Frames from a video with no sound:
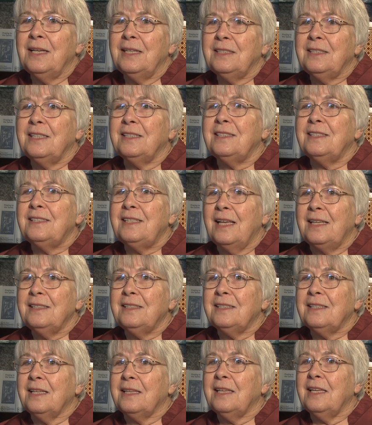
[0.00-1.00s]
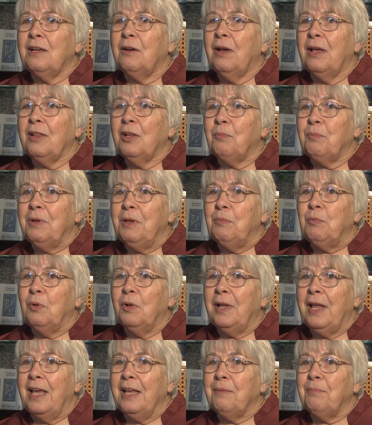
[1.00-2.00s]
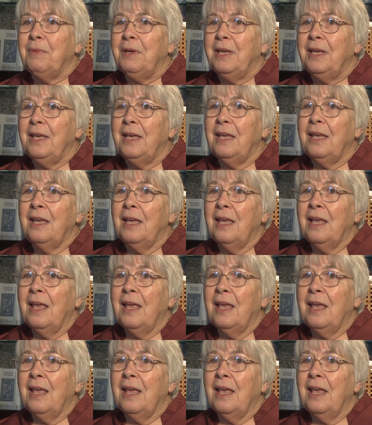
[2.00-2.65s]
To sense that there are other people like me,